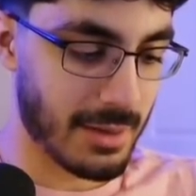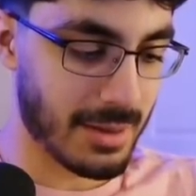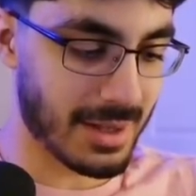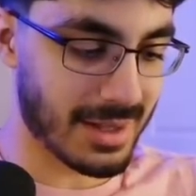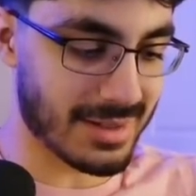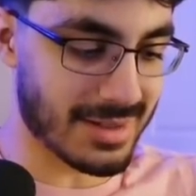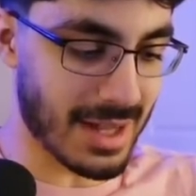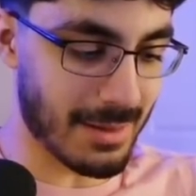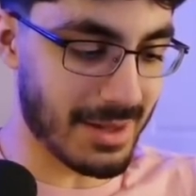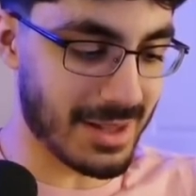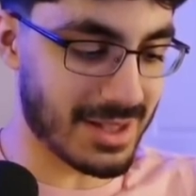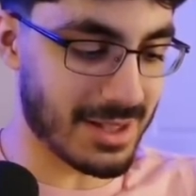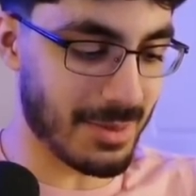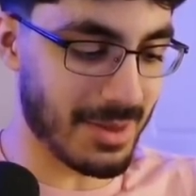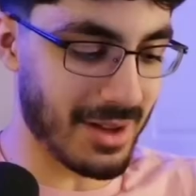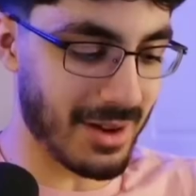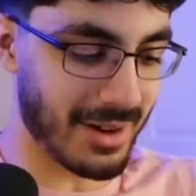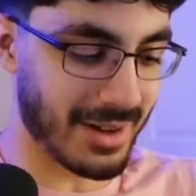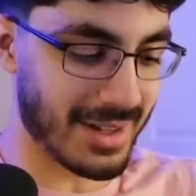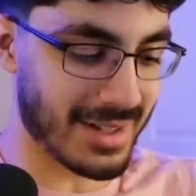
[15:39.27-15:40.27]
Because, I mean, to
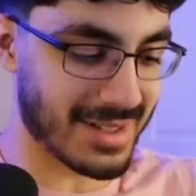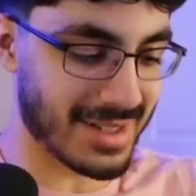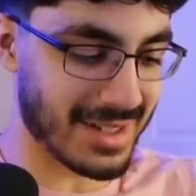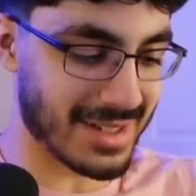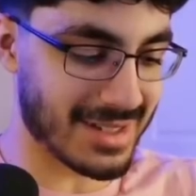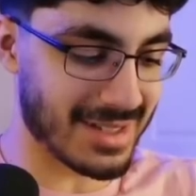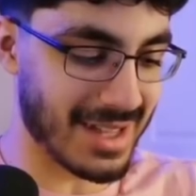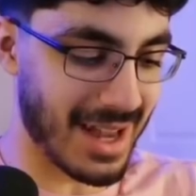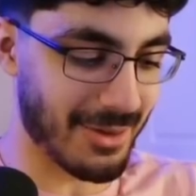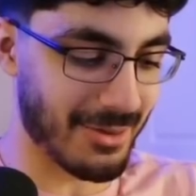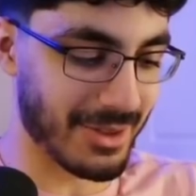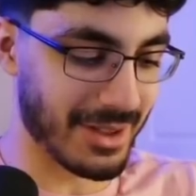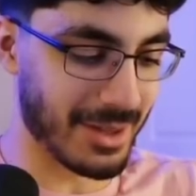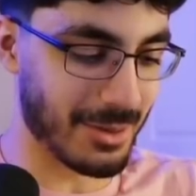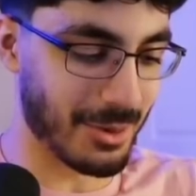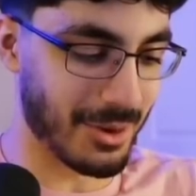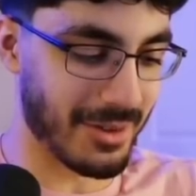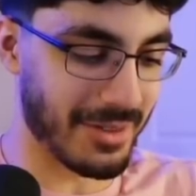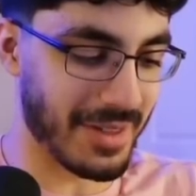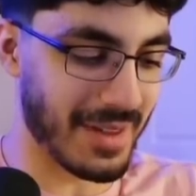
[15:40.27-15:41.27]
be honest, it's not really
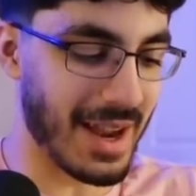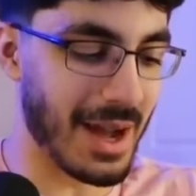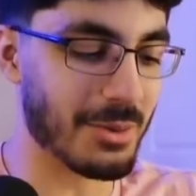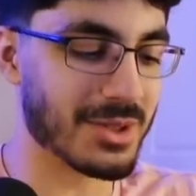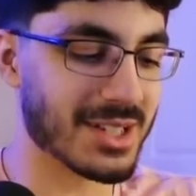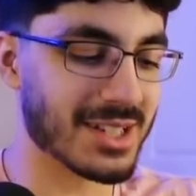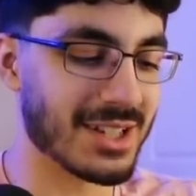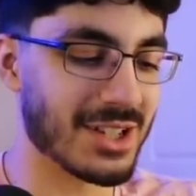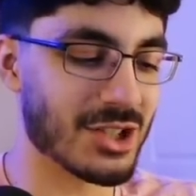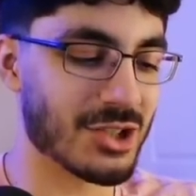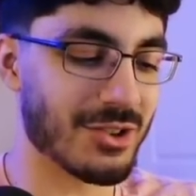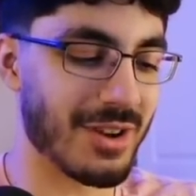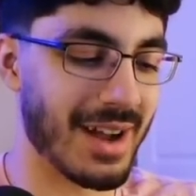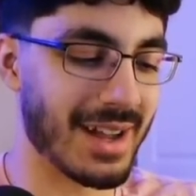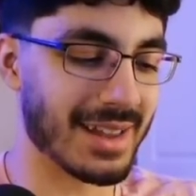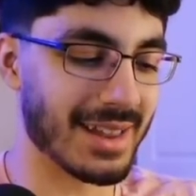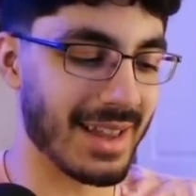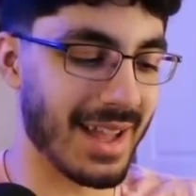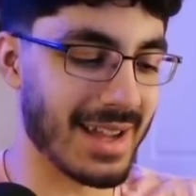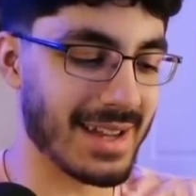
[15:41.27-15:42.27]
worth it. I was going to
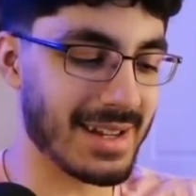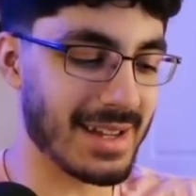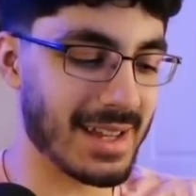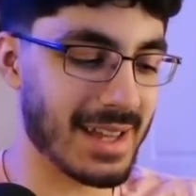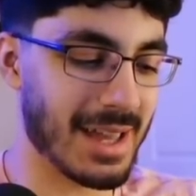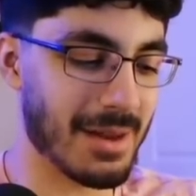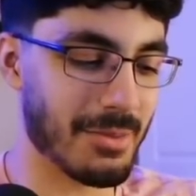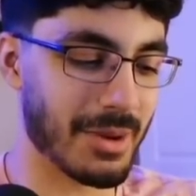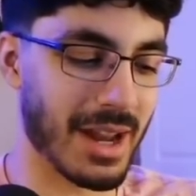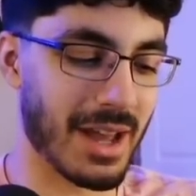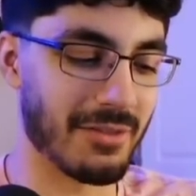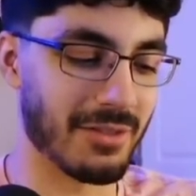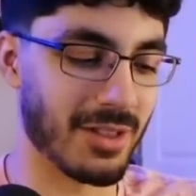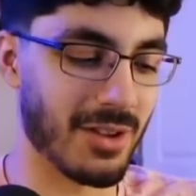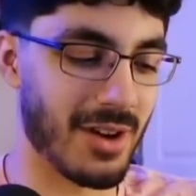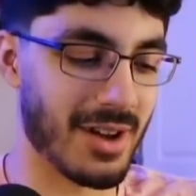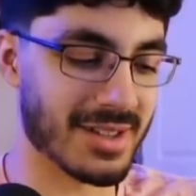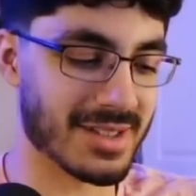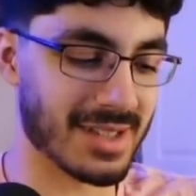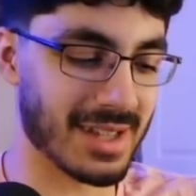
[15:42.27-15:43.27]
try and lightning it, but I've
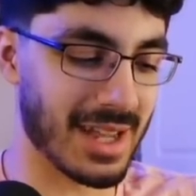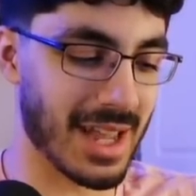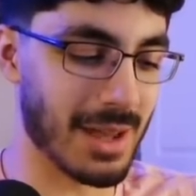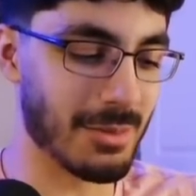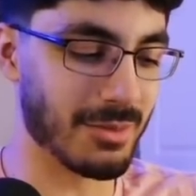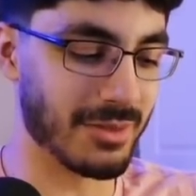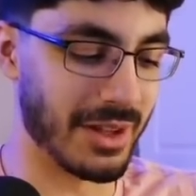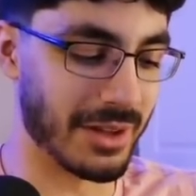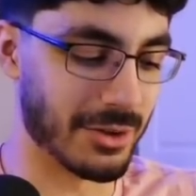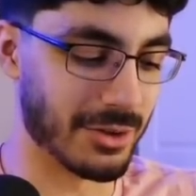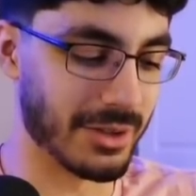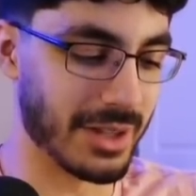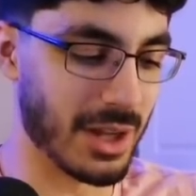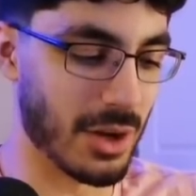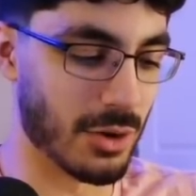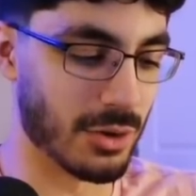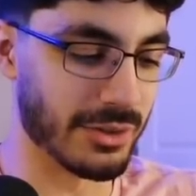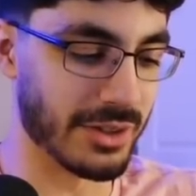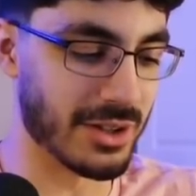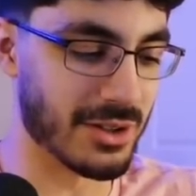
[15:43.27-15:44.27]
lost the game
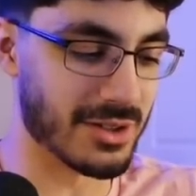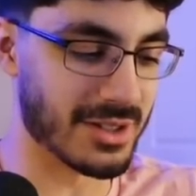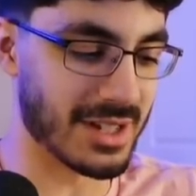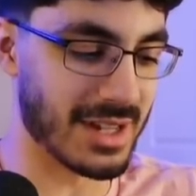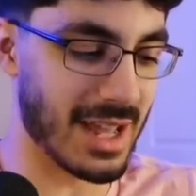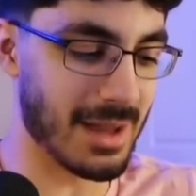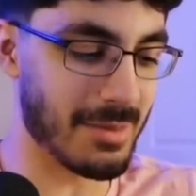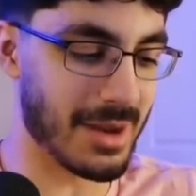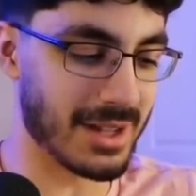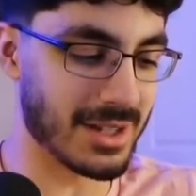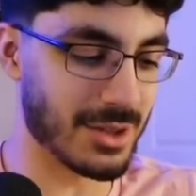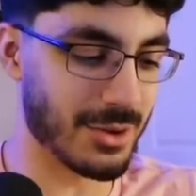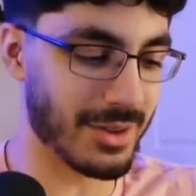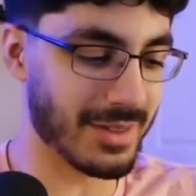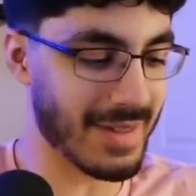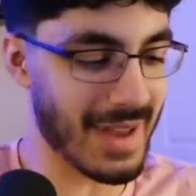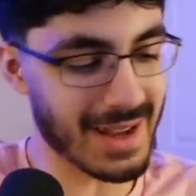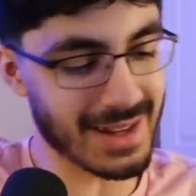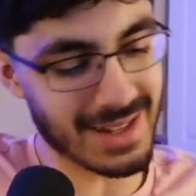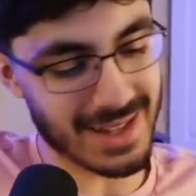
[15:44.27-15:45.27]
literally earlier today by
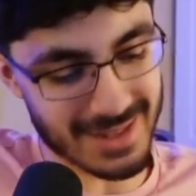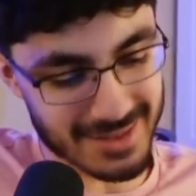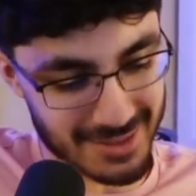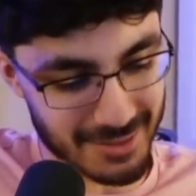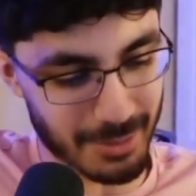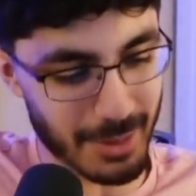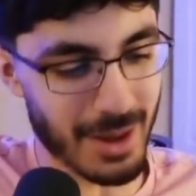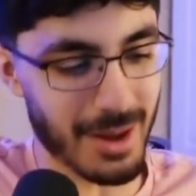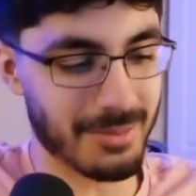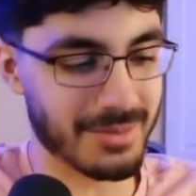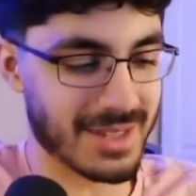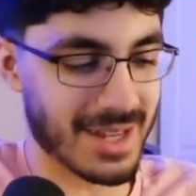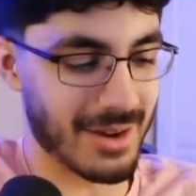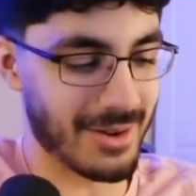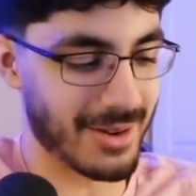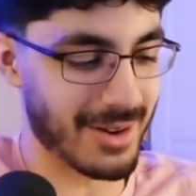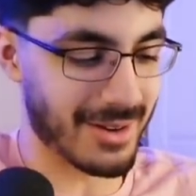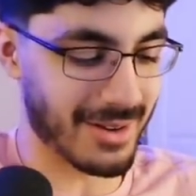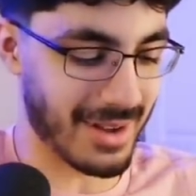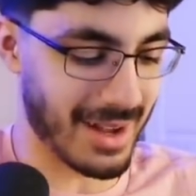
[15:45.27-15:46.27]
doing that. And he has a bomb
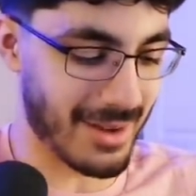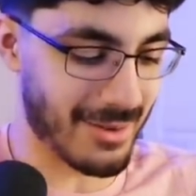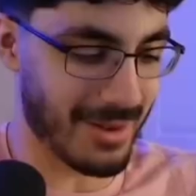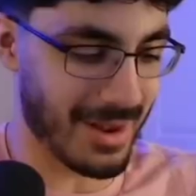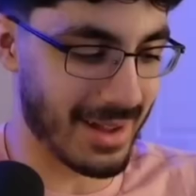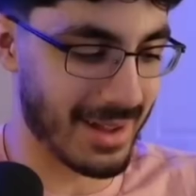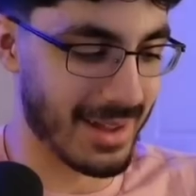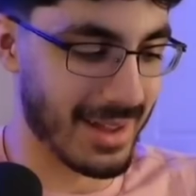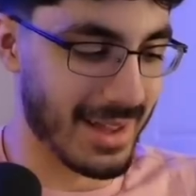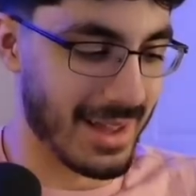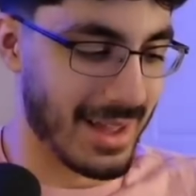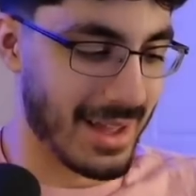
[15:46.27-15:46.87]
tower. Okay, right.